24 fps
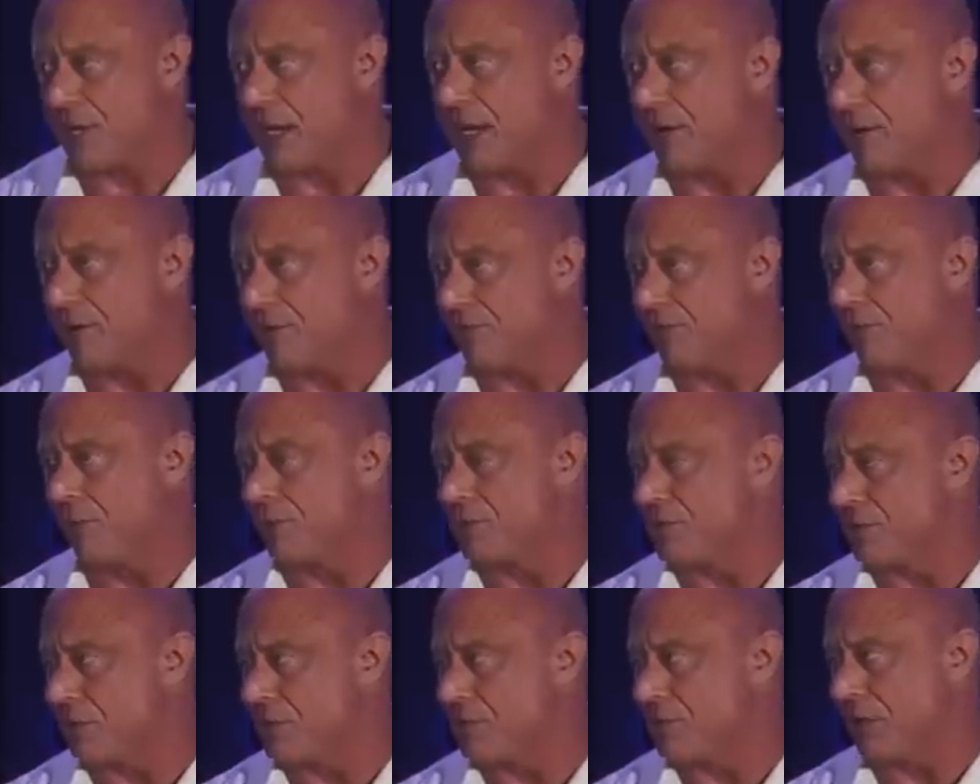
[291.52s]
guy to the
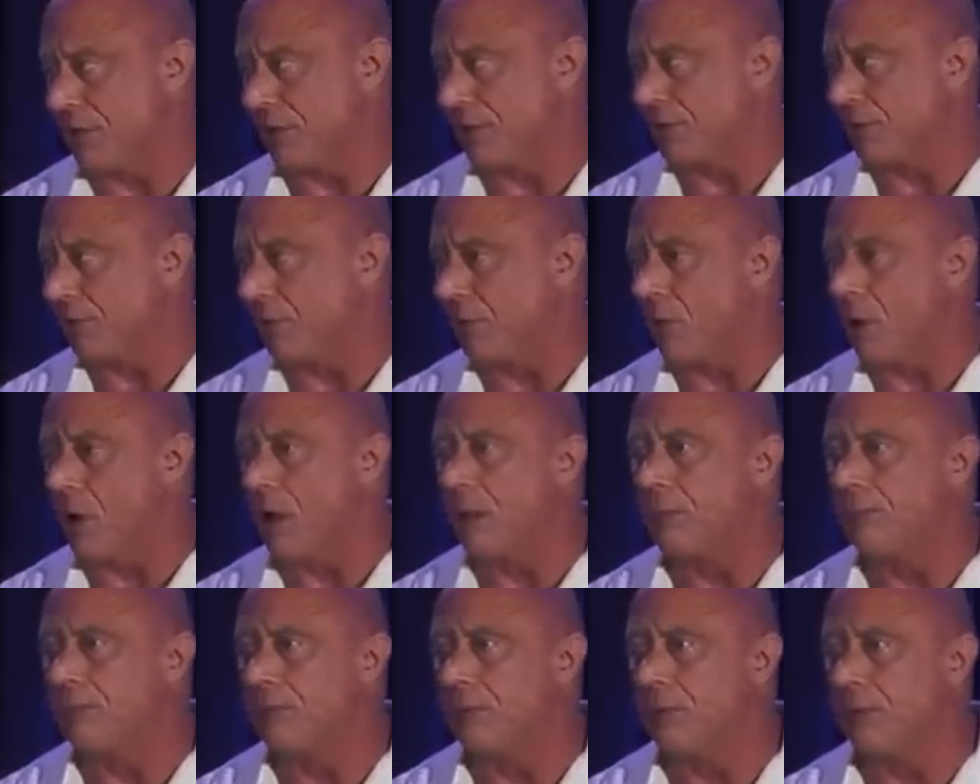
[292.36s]
fullest extent of the
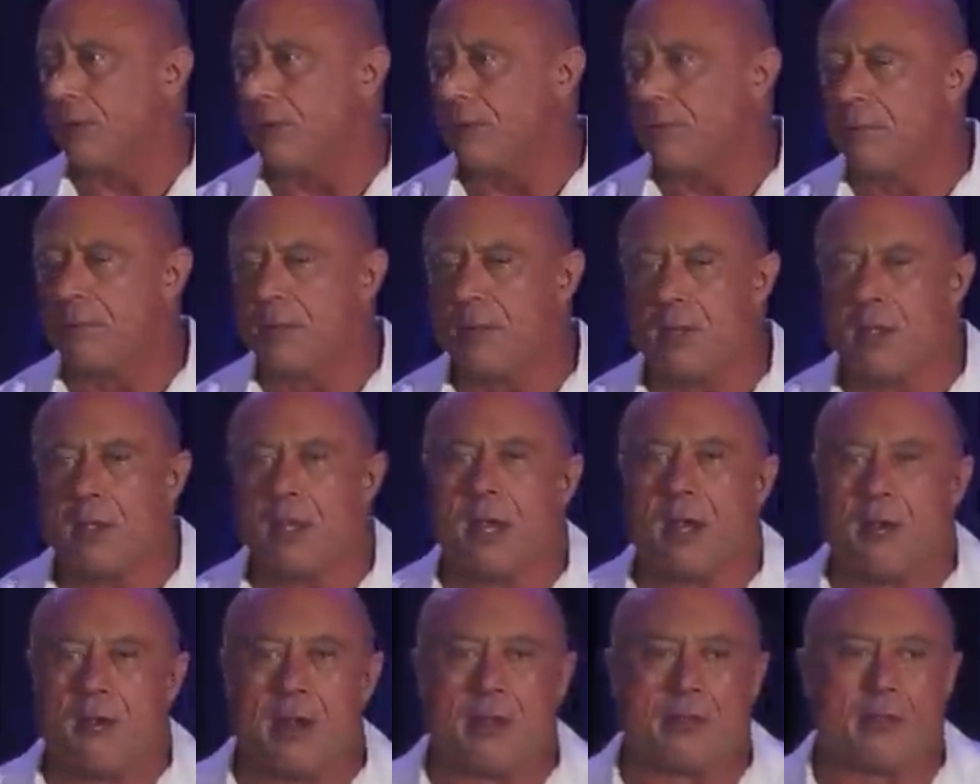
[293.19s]
law, all right?
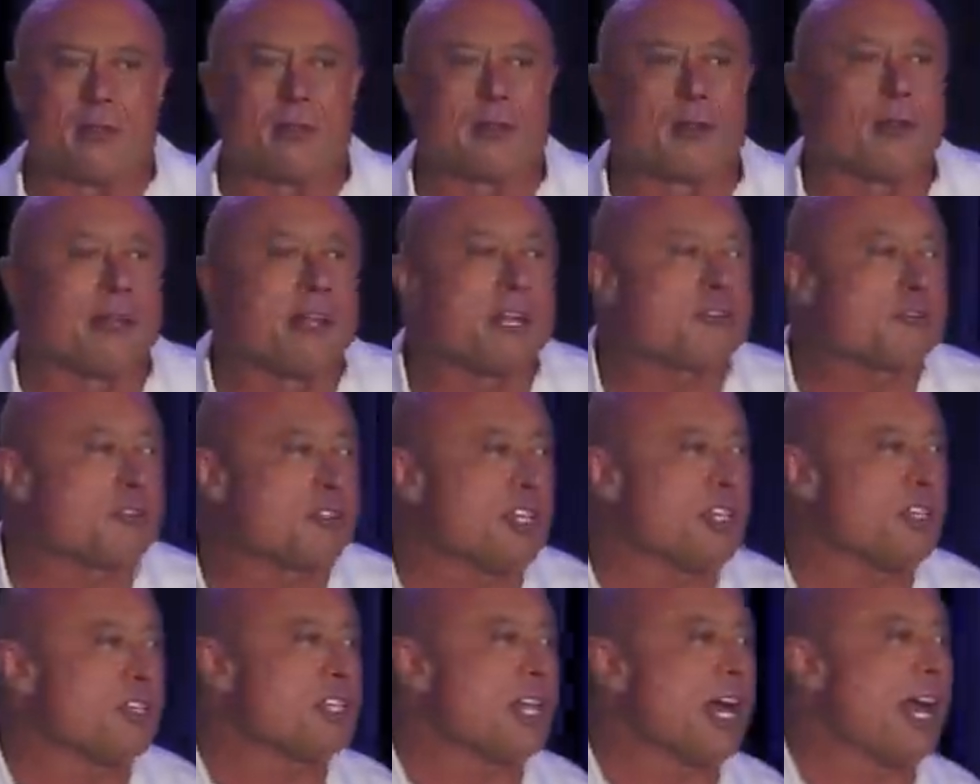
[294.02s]
Another little
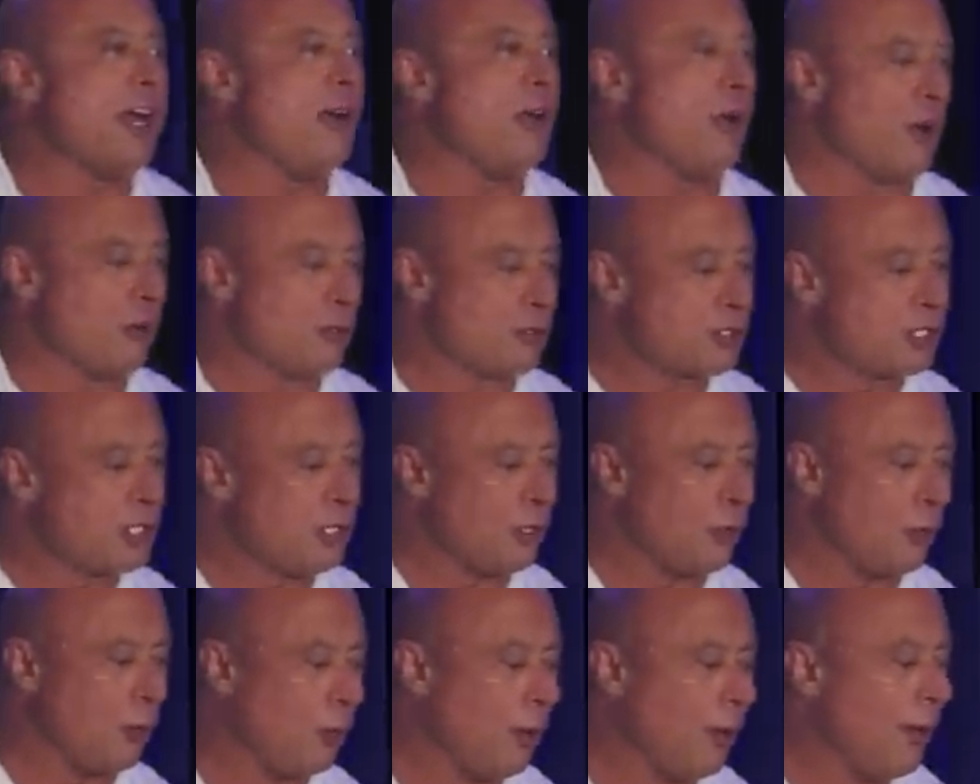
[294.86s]
interesting side note,
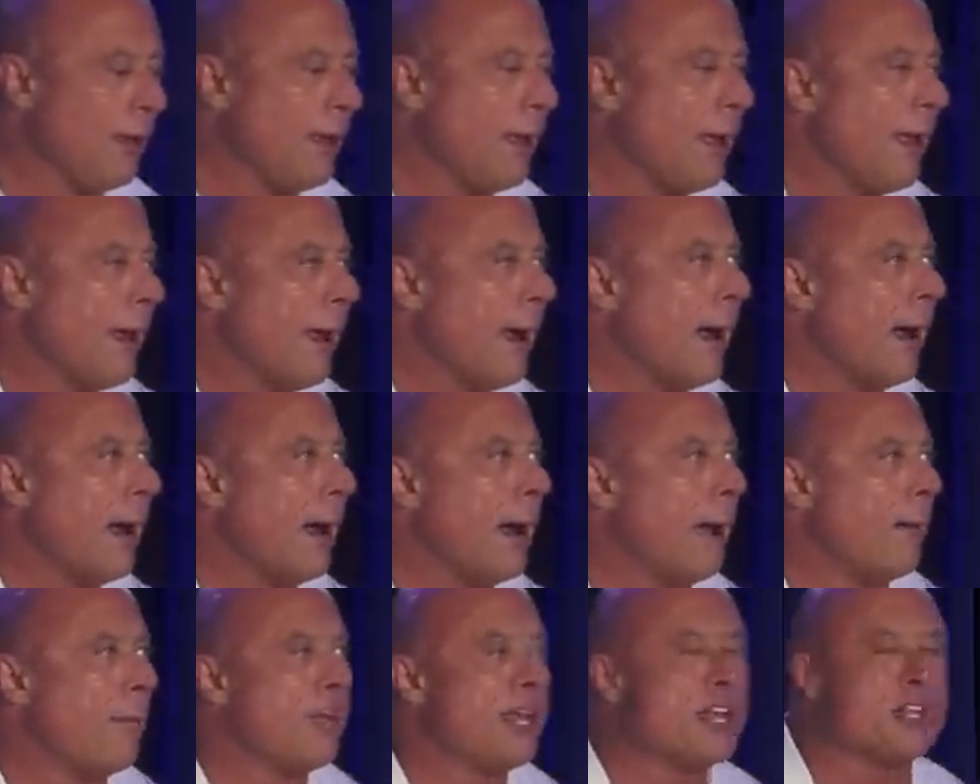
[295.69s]
too,
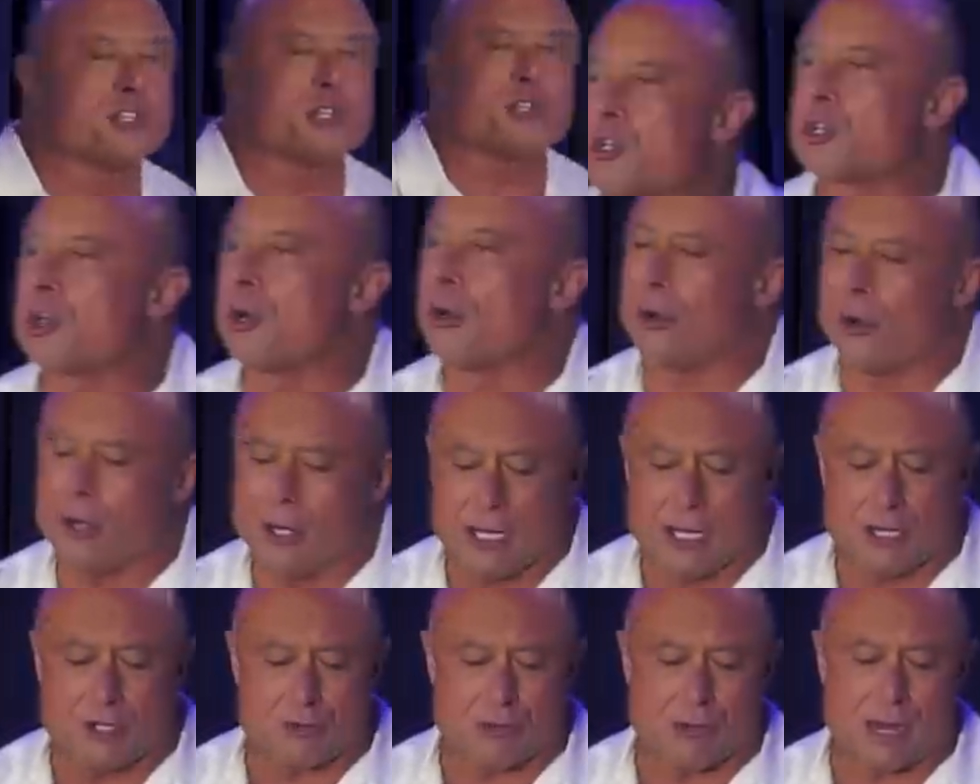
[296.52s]
his
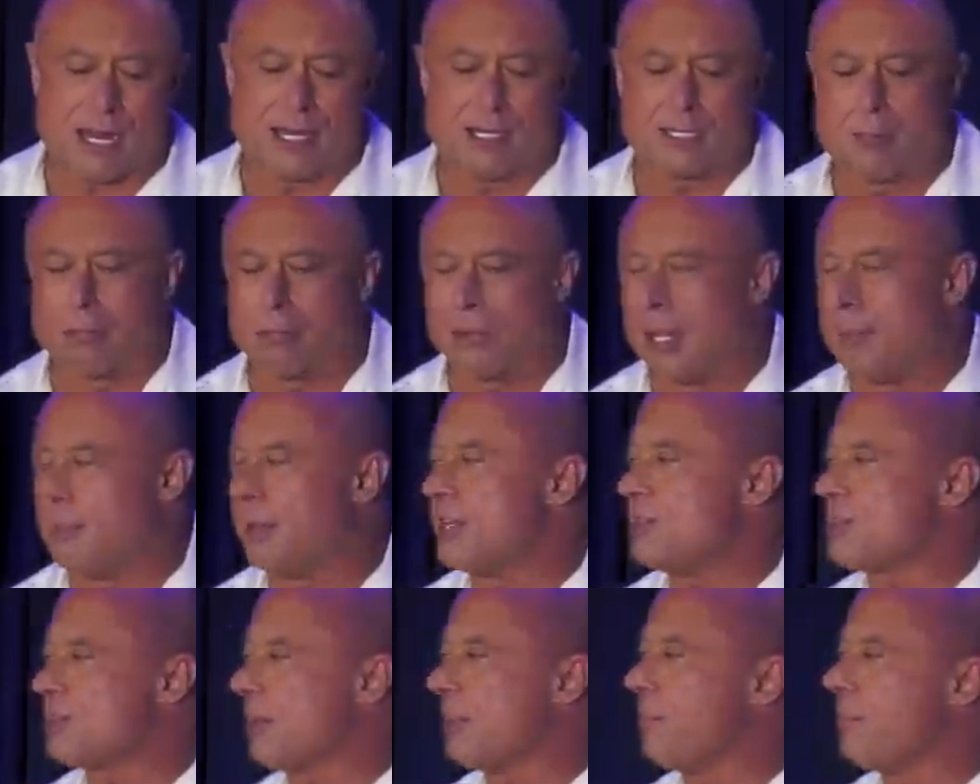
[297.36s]
attorney tried to blame it,
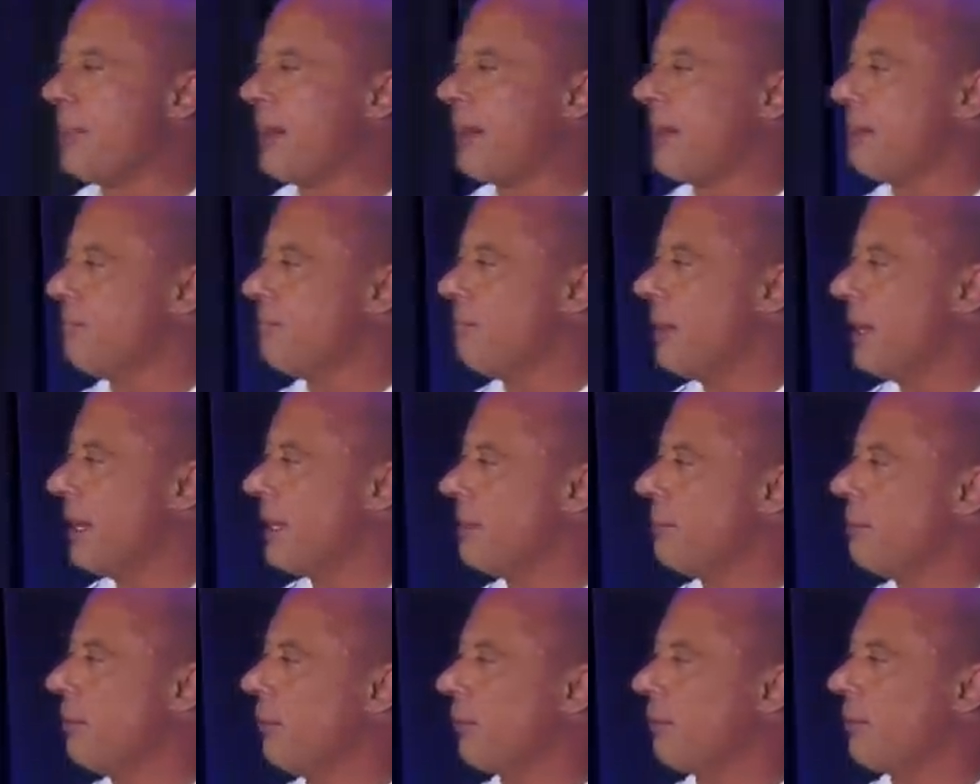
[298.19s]
he's a competitive
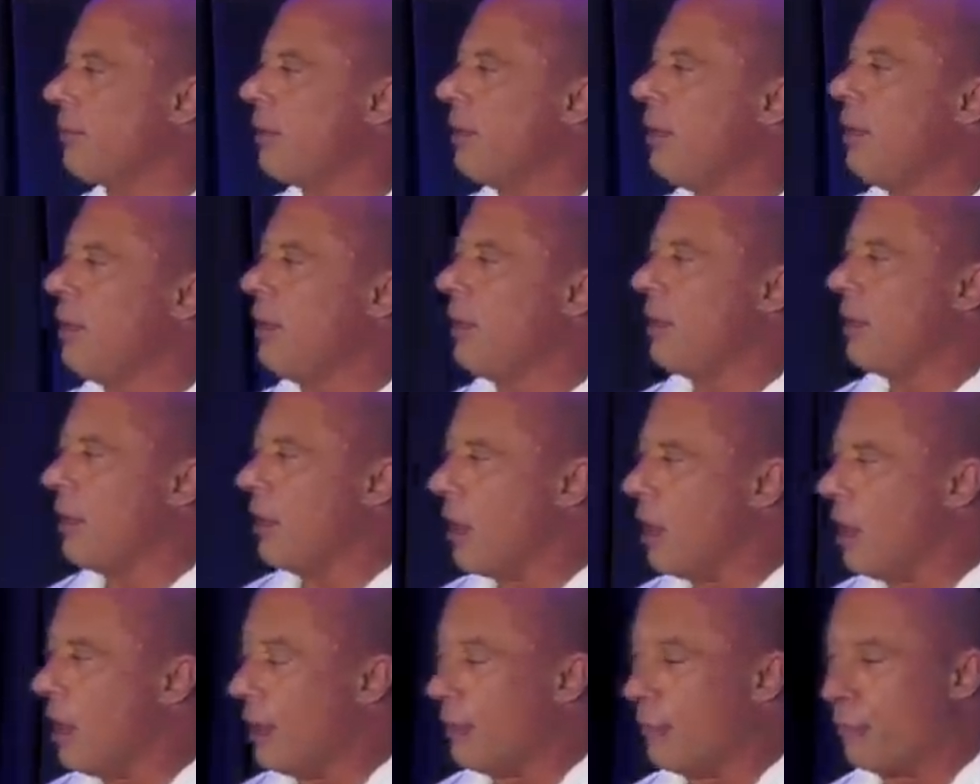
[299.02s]
bodybuilder,
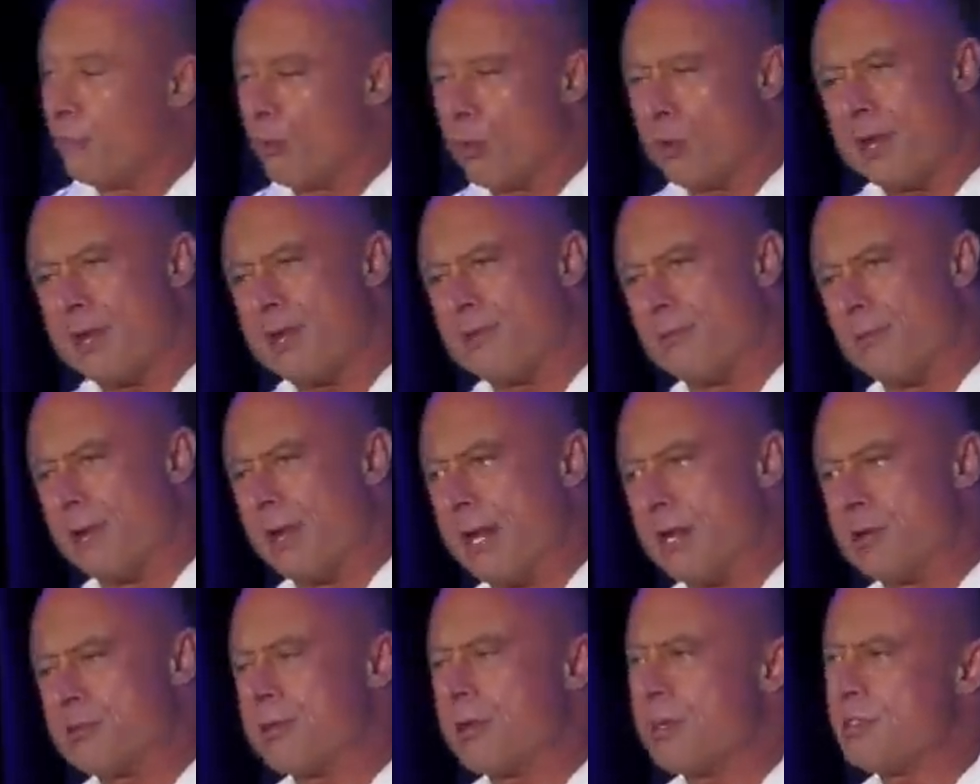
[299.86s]
on roid
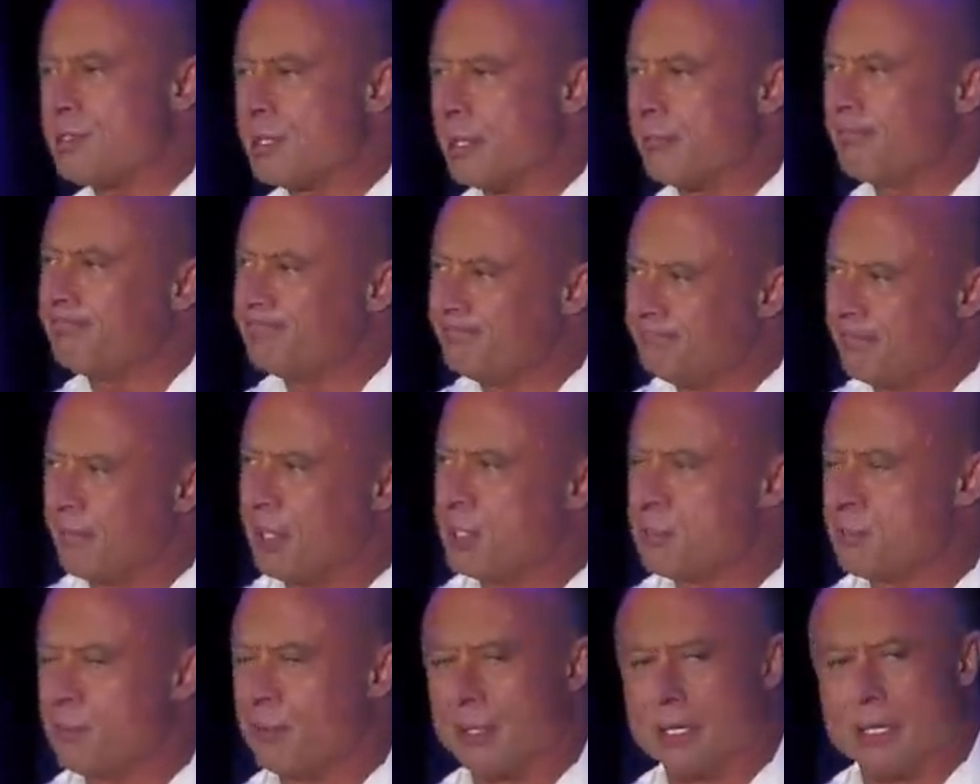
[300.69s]
rage. And I said,
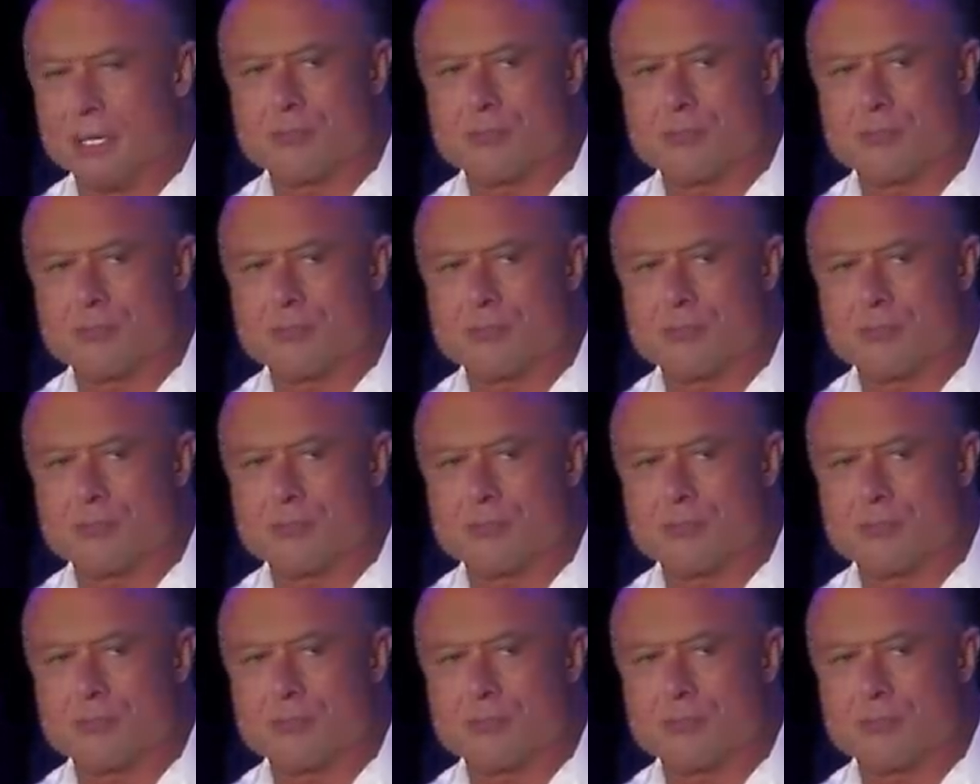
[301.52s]
that's pretty